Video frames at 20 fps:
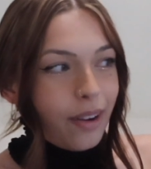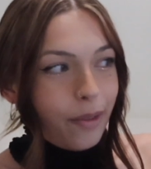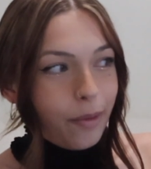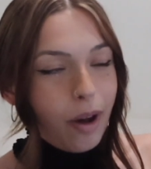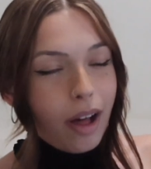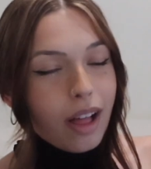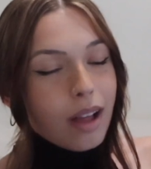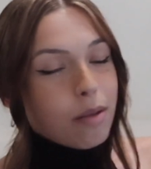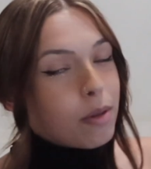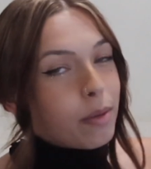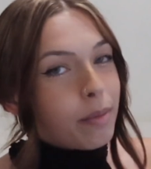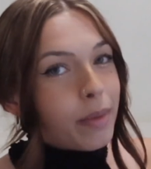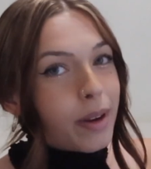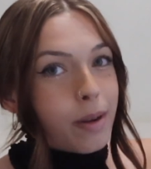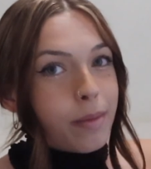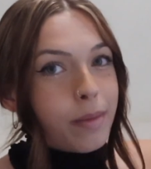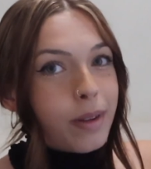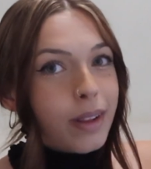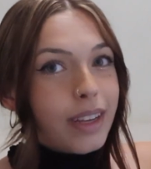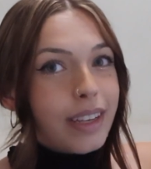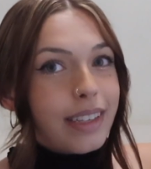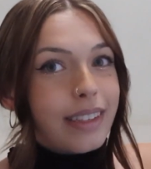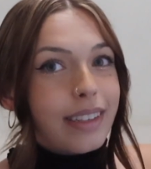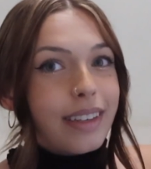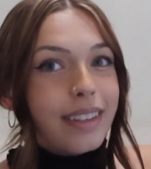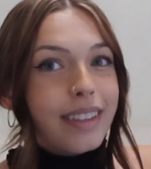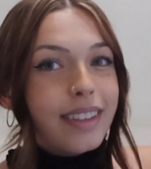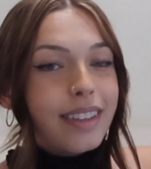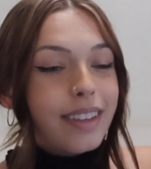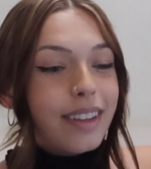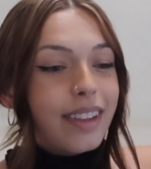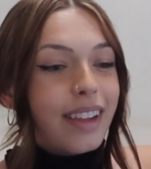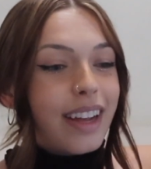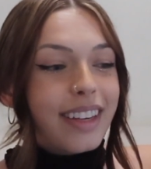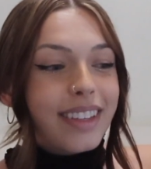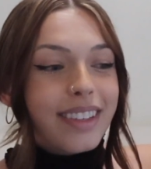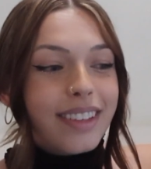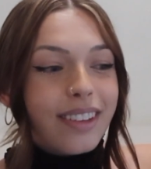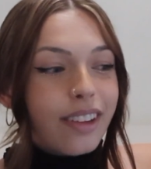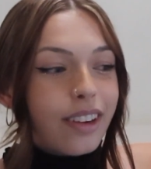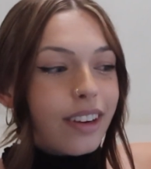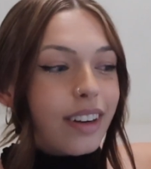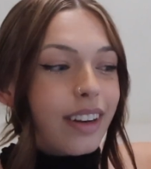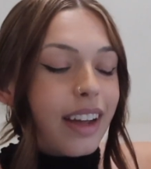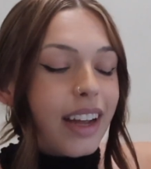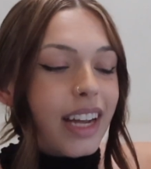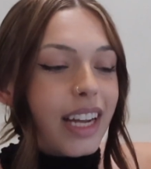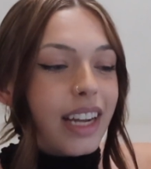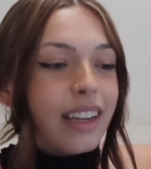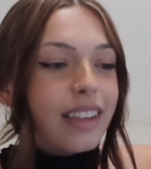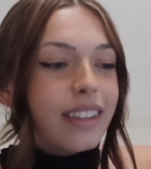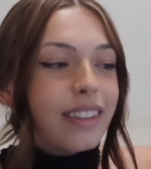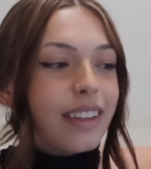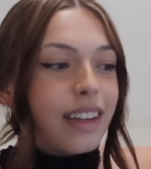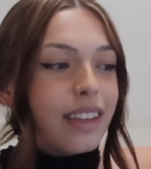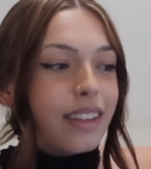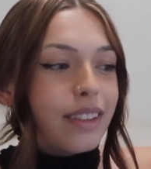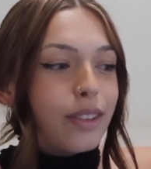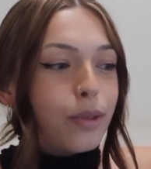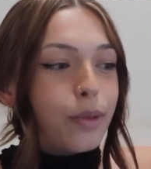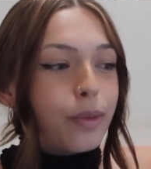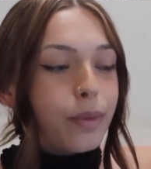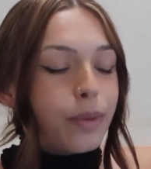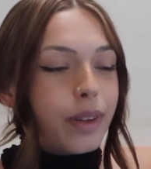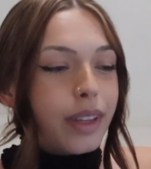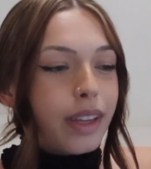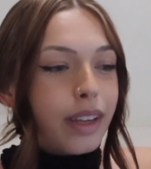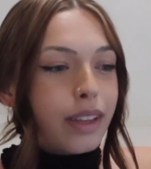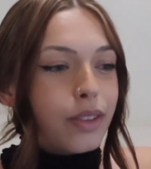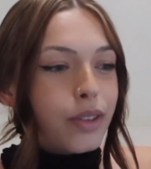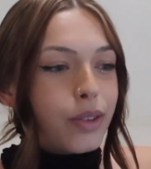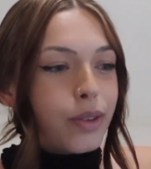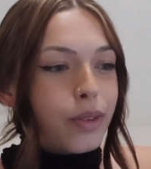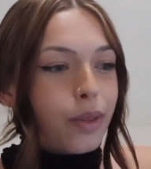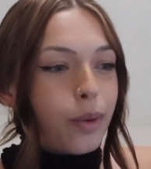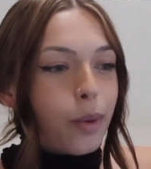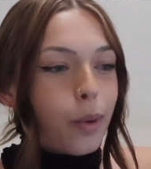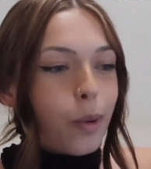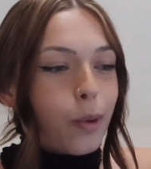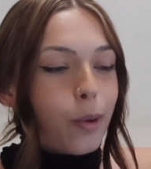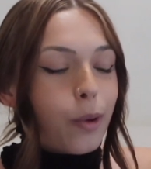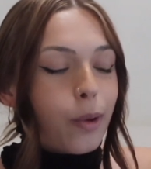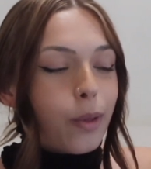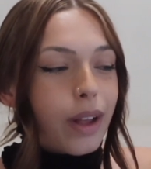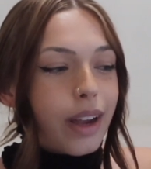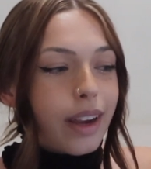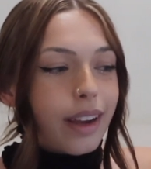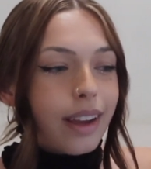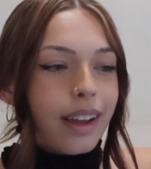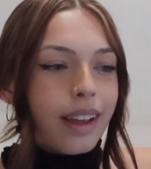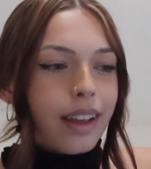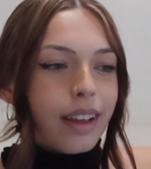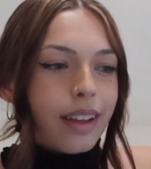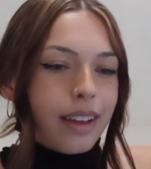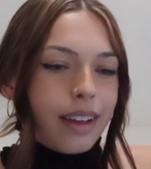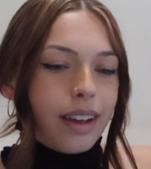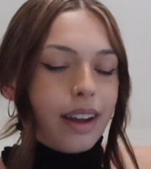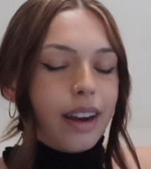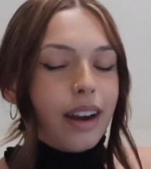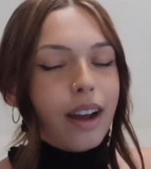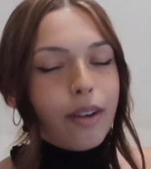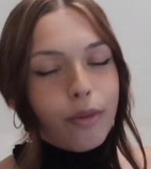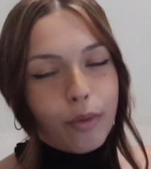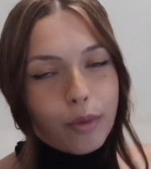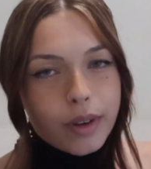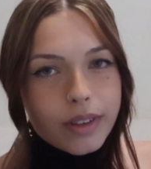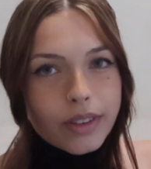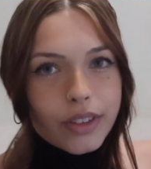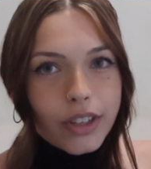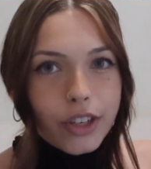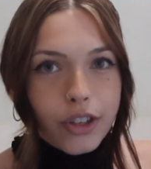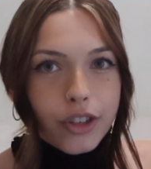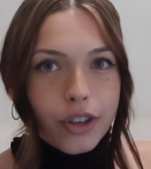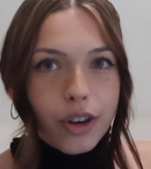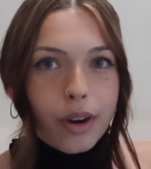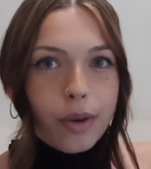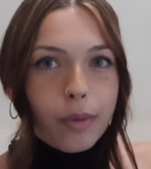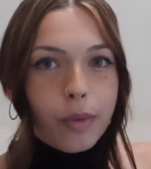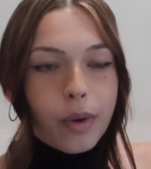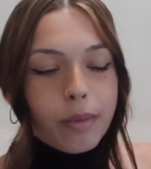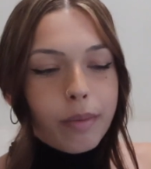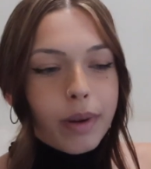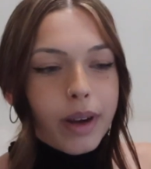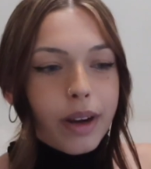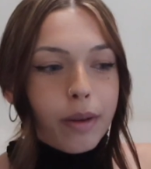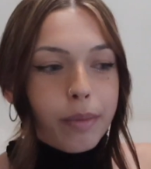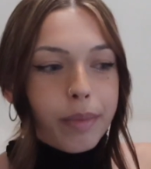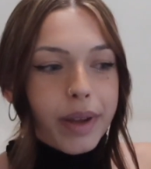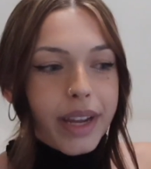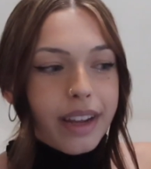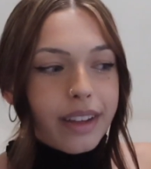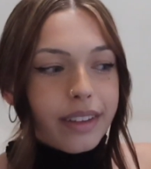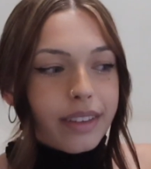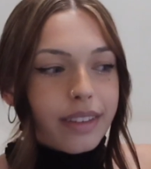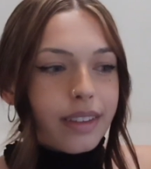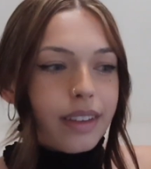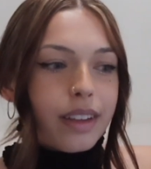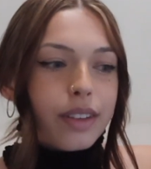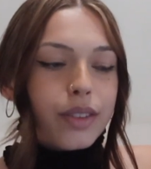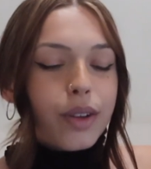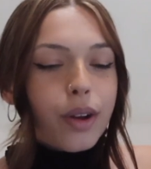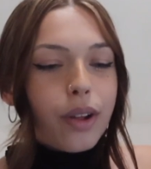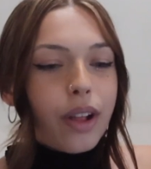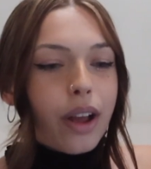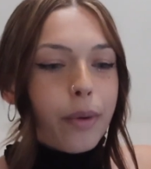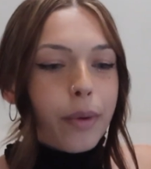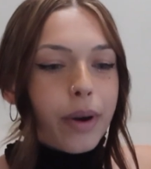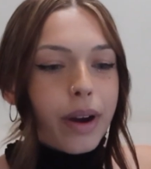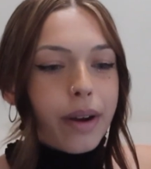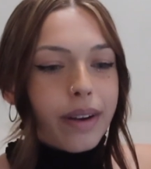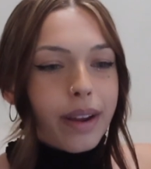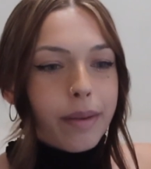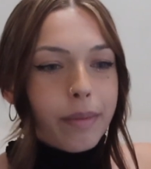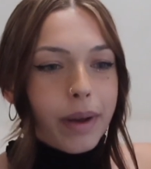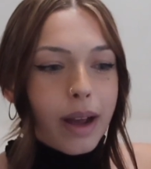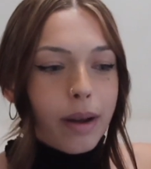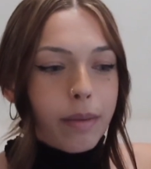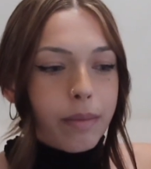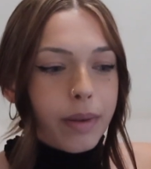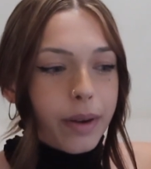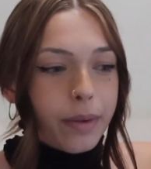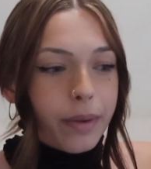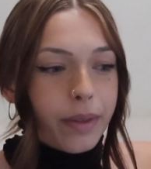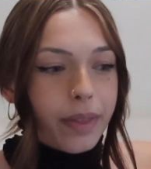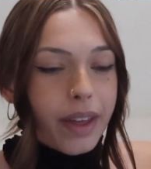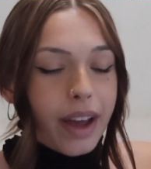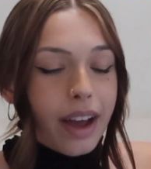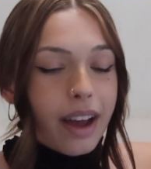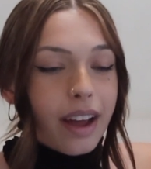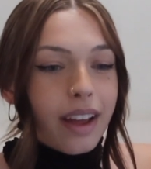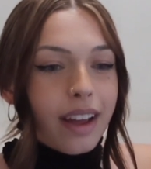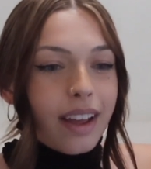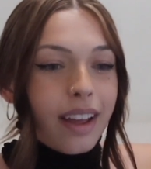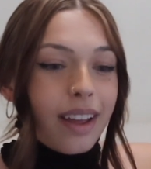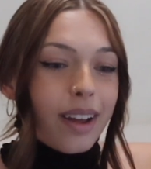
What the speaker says: While I'm a minimalist, I still like to look nice. I don't really do the whole, like, I have one t-shirt, one pair of pants, and that's all I wear, and I'm happy with that.